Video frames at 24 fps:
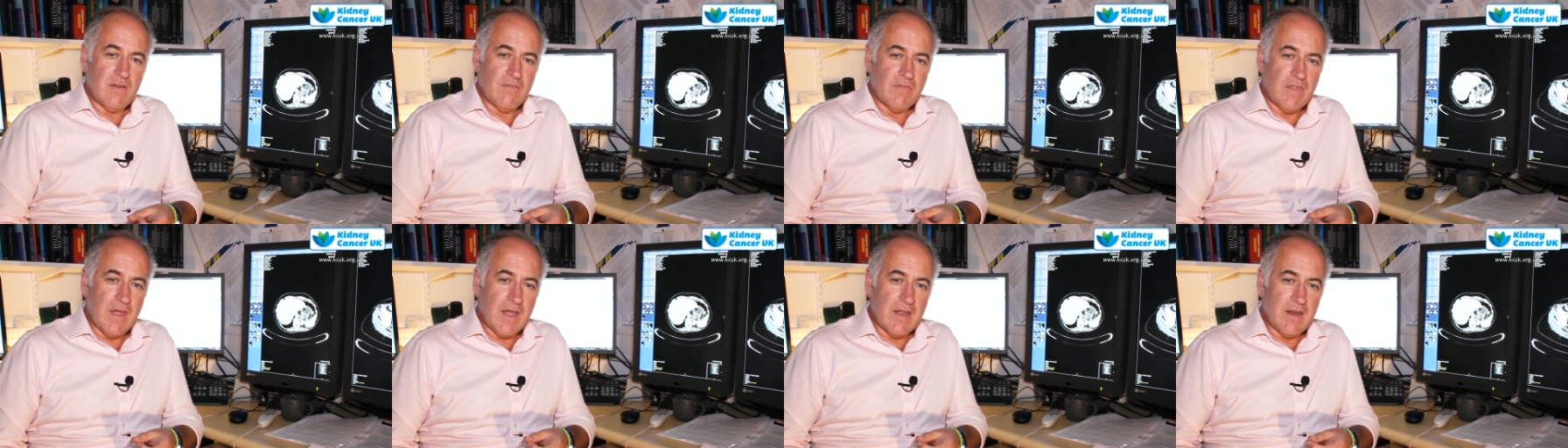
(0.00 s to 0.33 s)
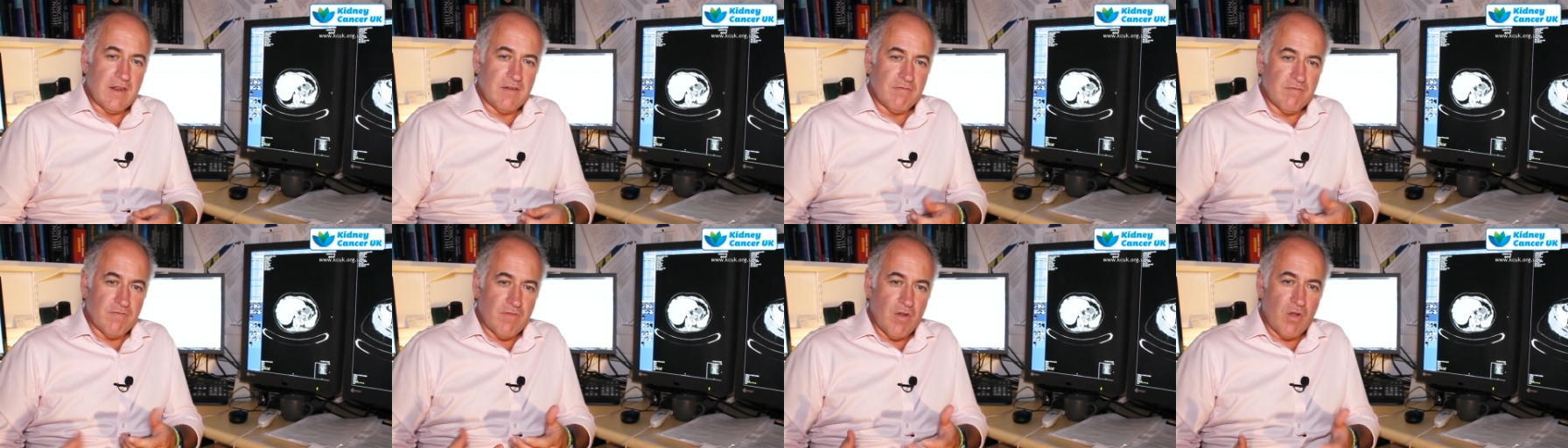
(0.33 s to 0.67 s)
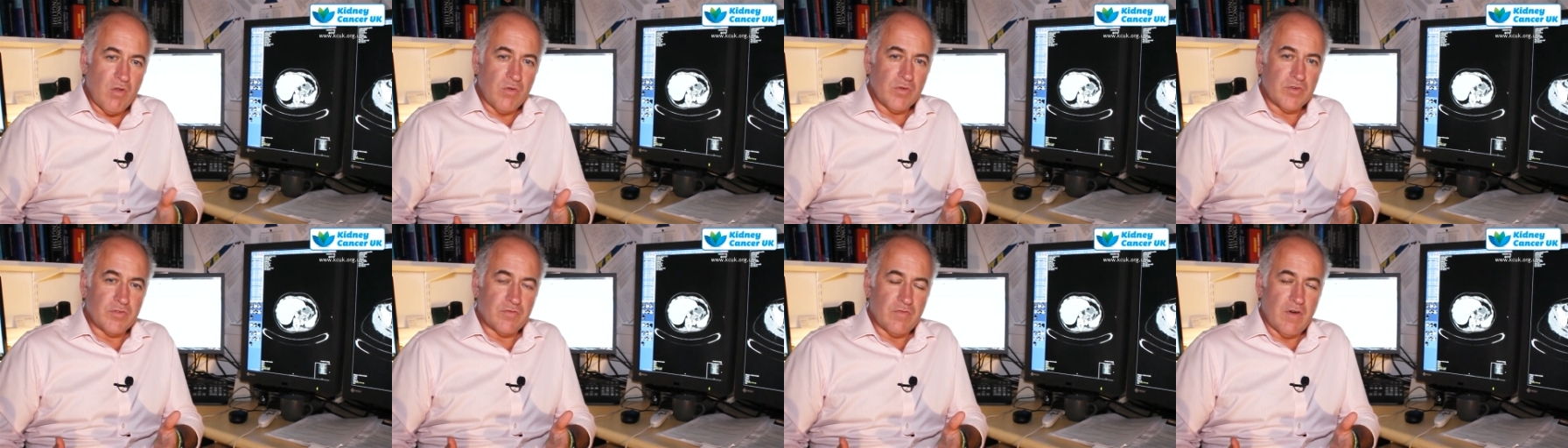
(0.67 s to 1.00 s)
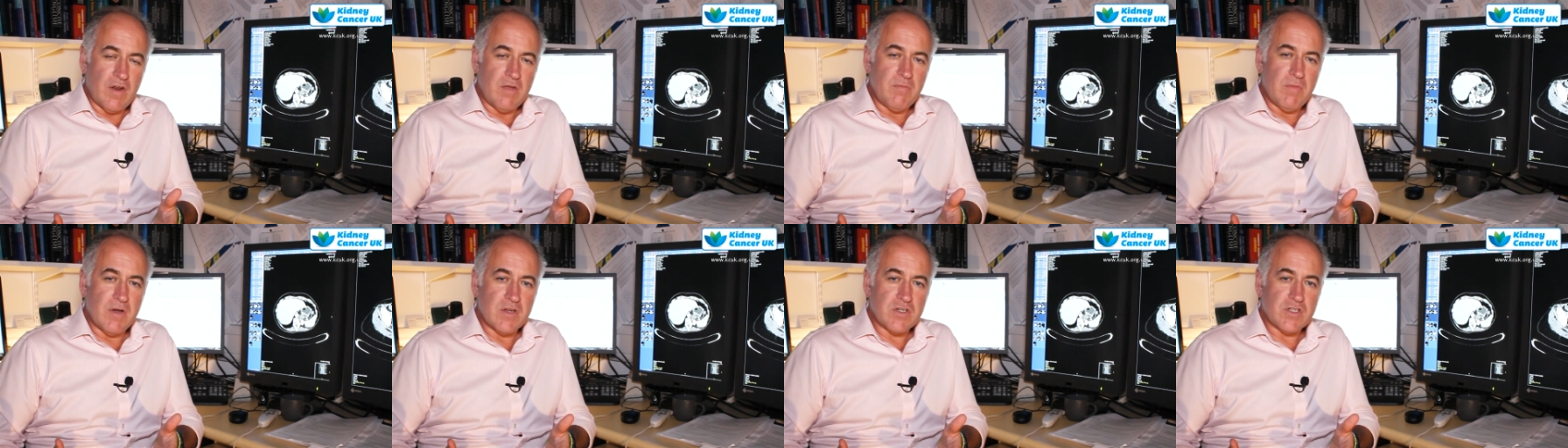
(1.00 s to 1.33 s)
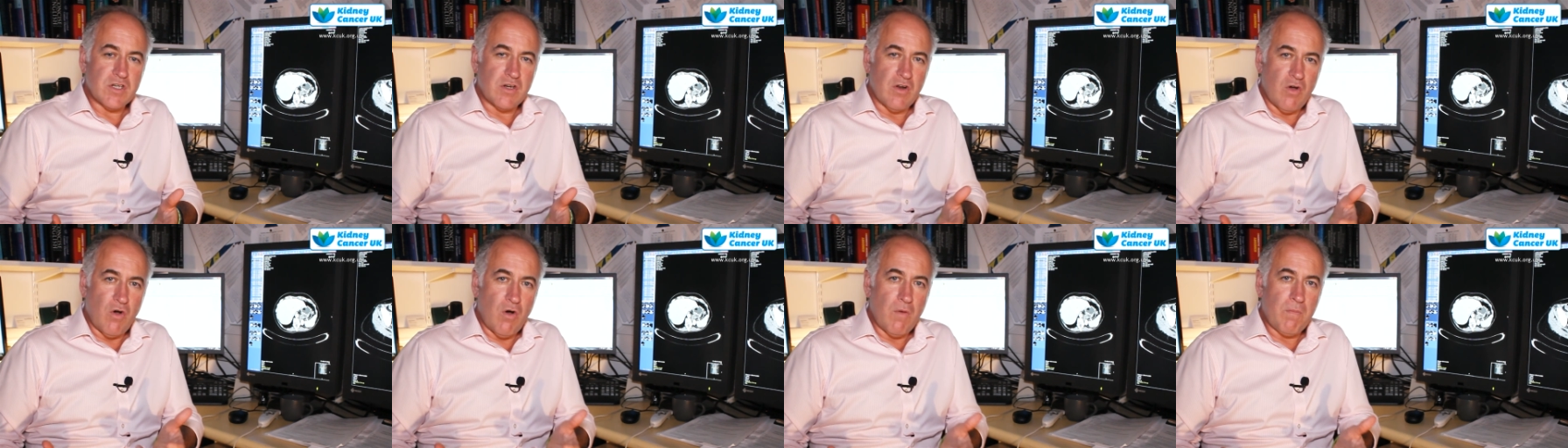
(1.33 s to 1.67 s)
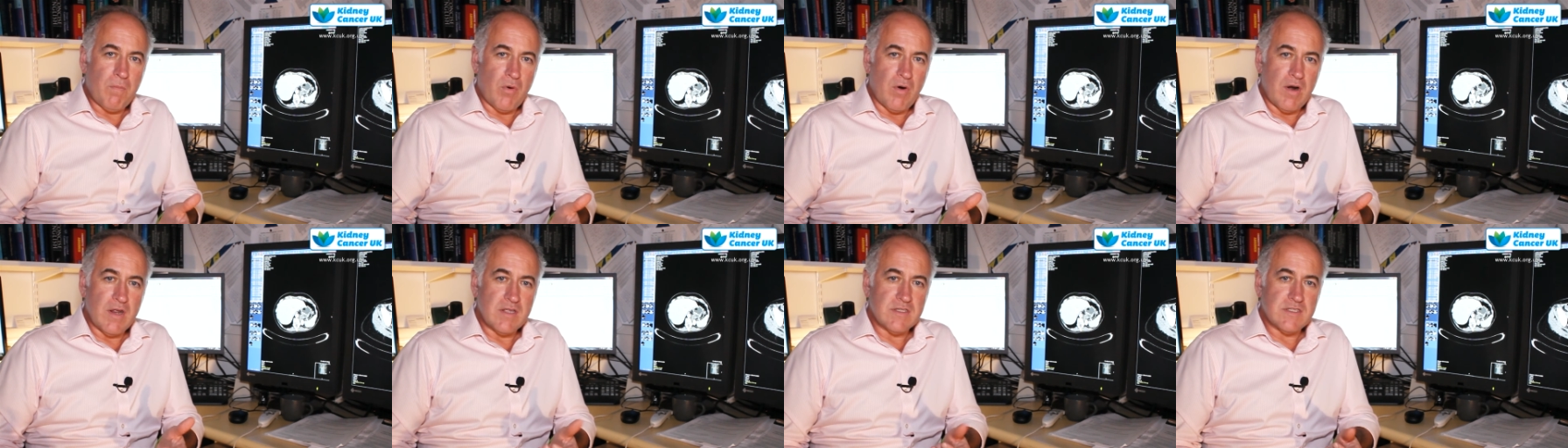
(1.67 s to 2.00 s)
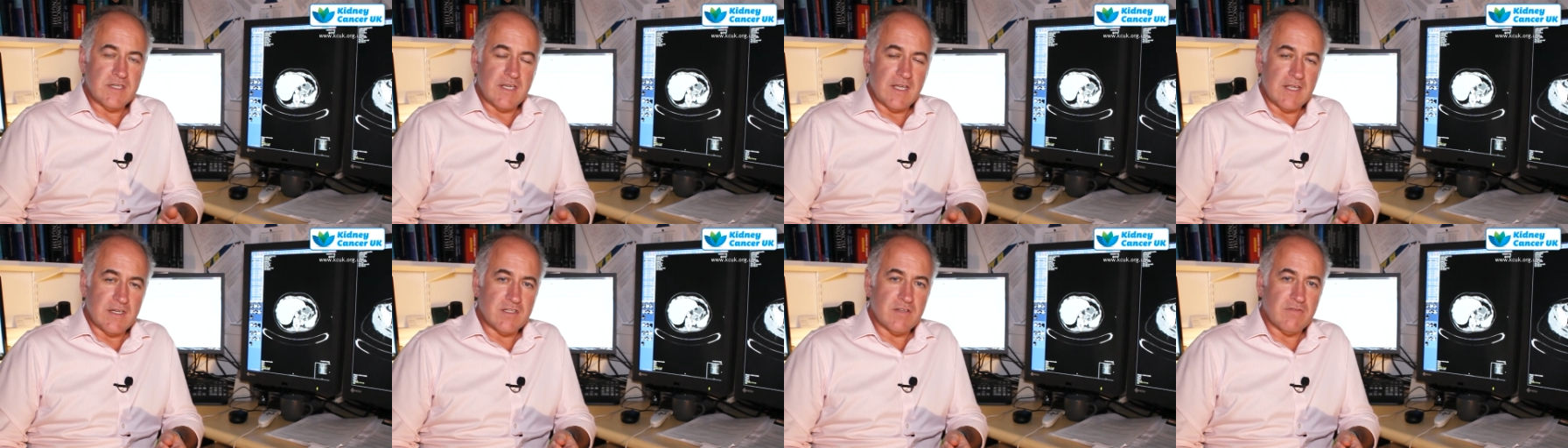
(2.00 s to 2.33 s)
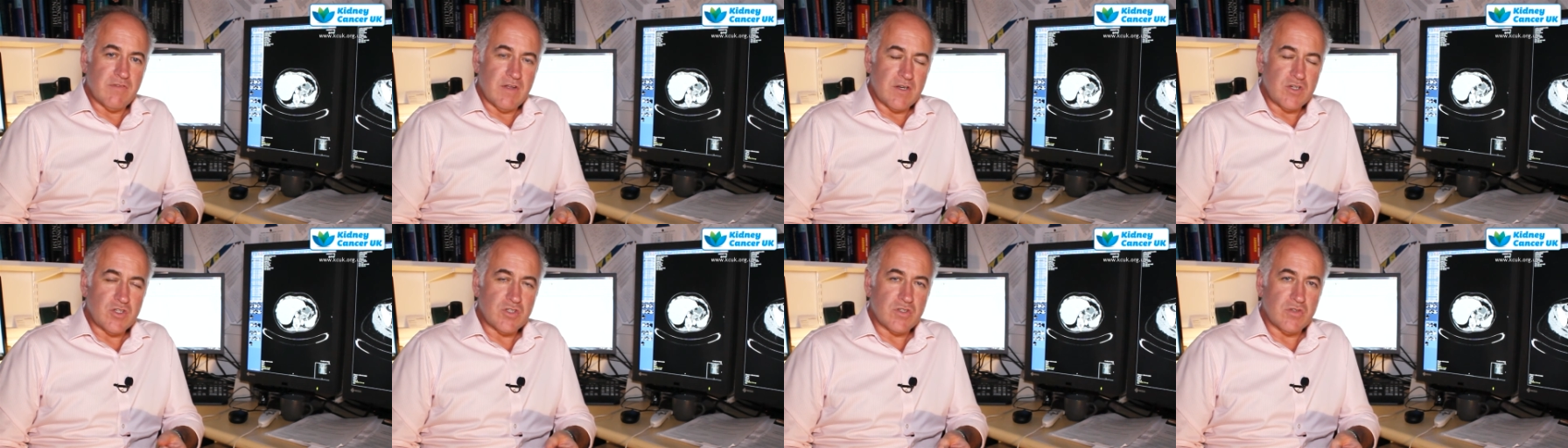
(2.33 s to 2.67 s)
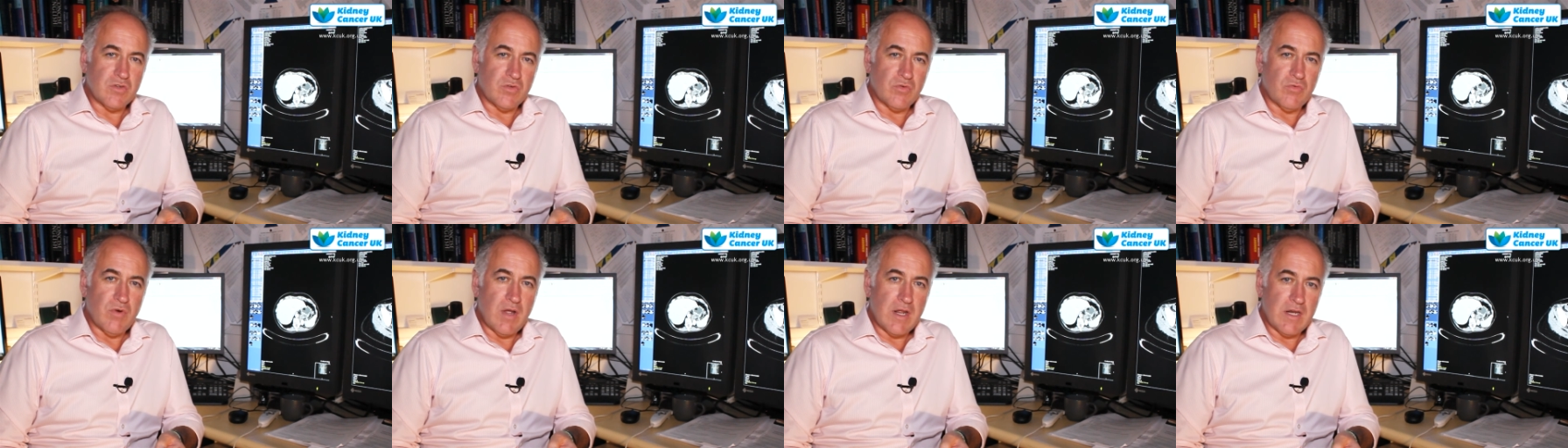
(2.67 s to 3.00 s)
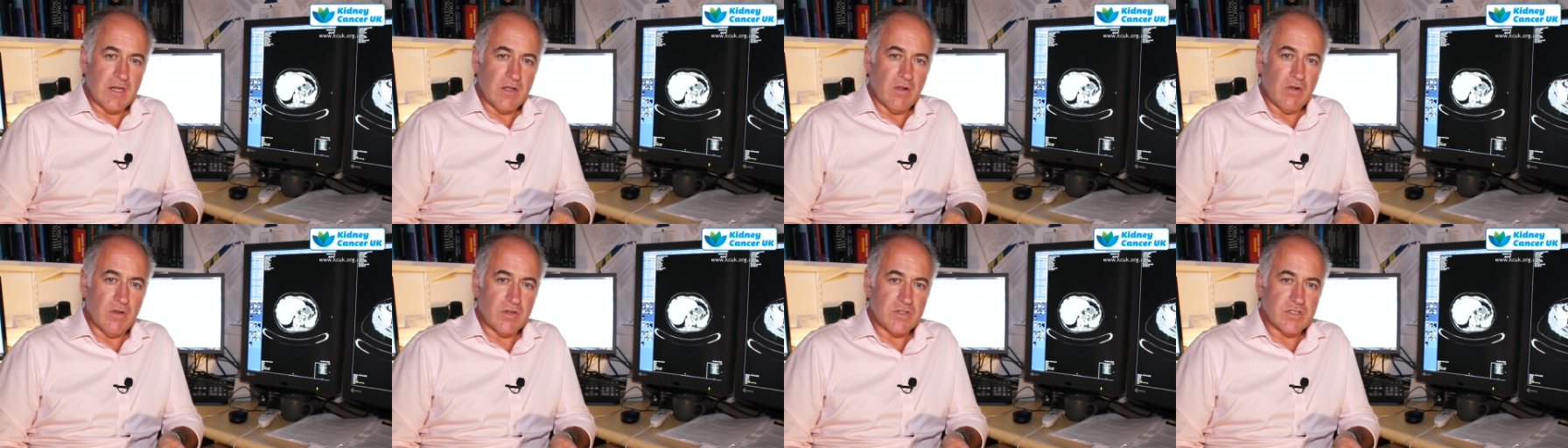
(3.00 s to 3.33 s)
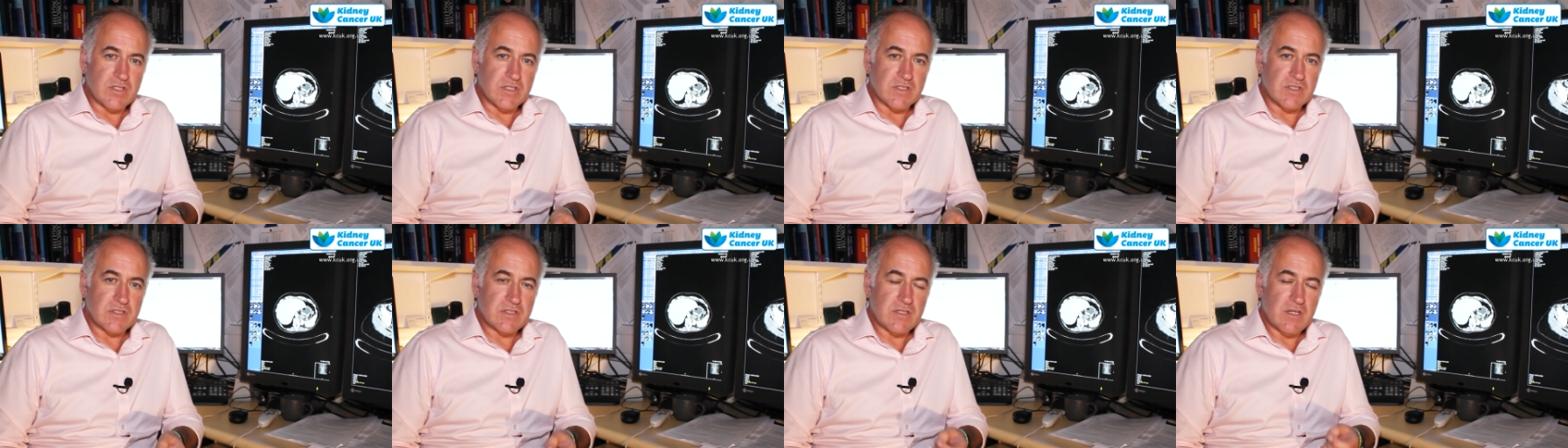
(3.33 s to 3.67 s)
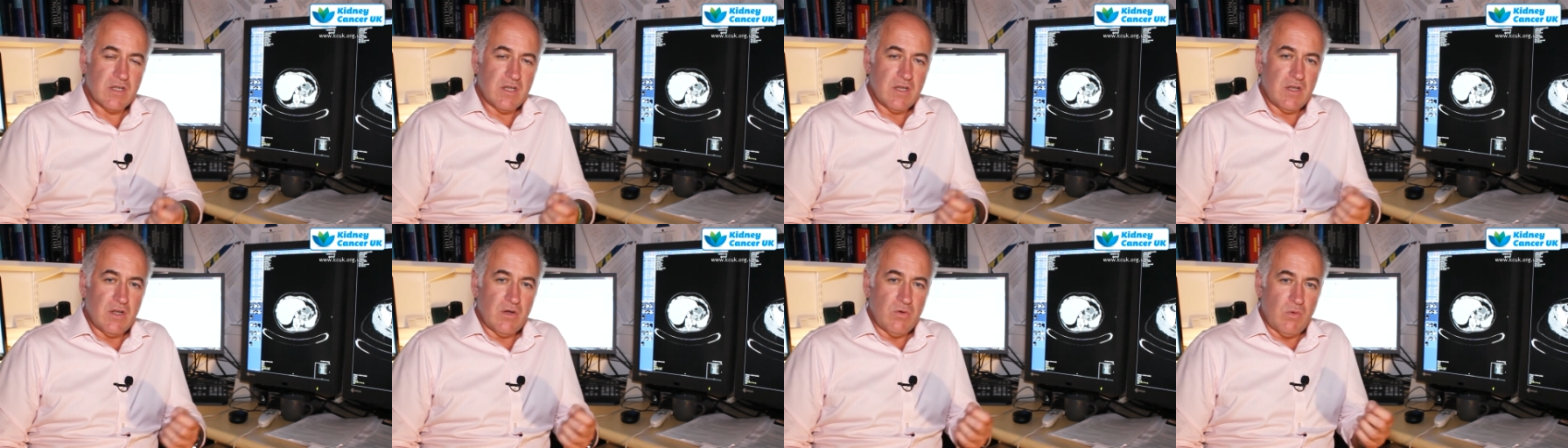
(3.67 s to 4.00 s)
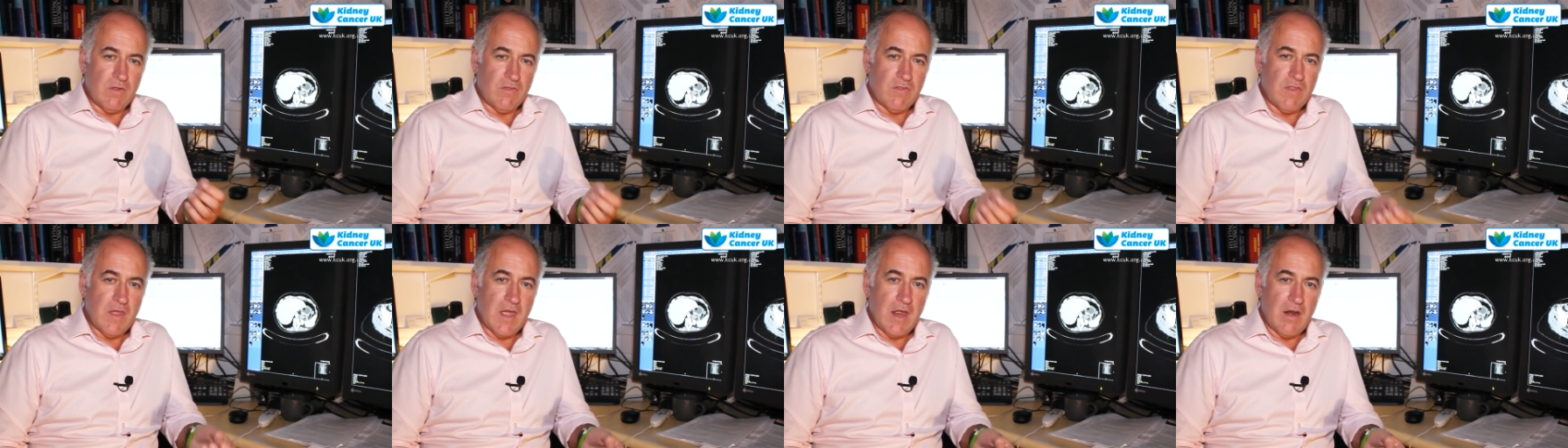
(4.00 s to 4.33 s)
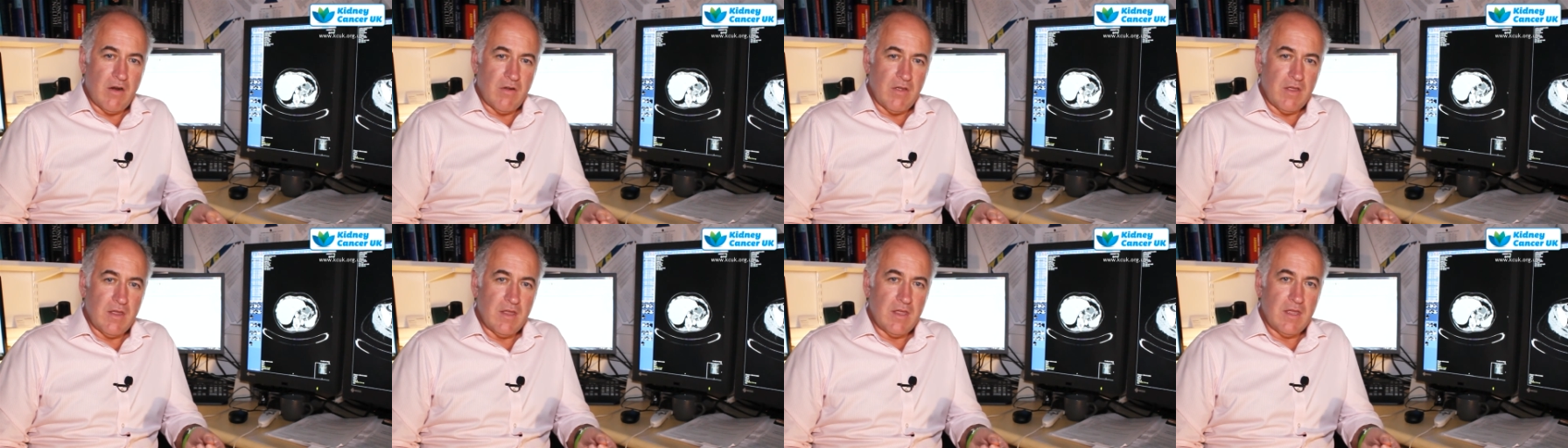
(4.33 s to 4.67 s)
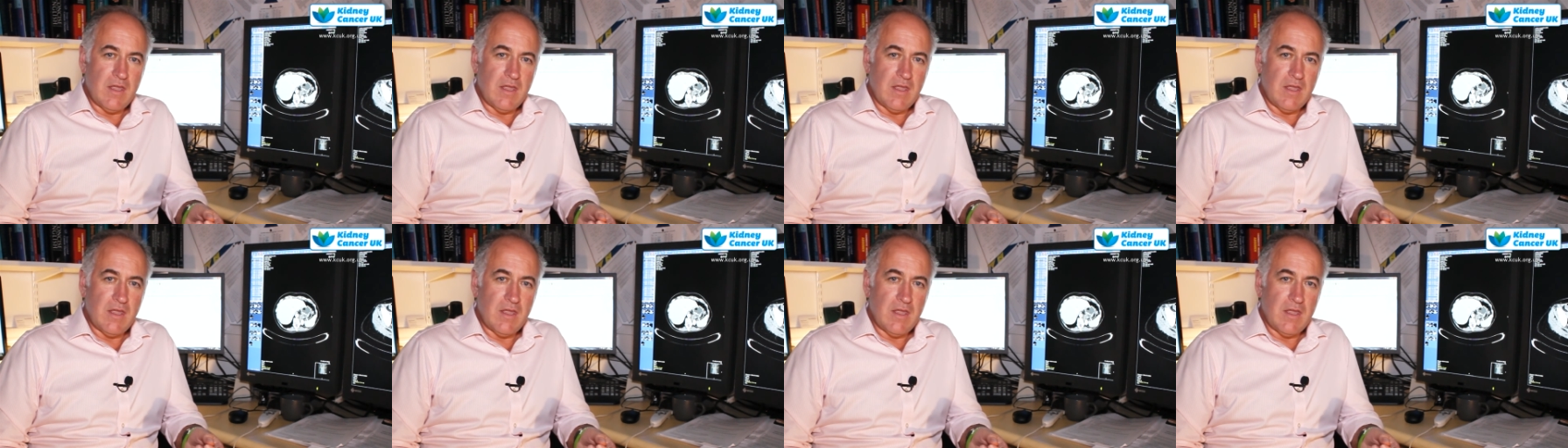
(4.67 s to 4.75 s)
That involves very much an operating interventional radiologist with their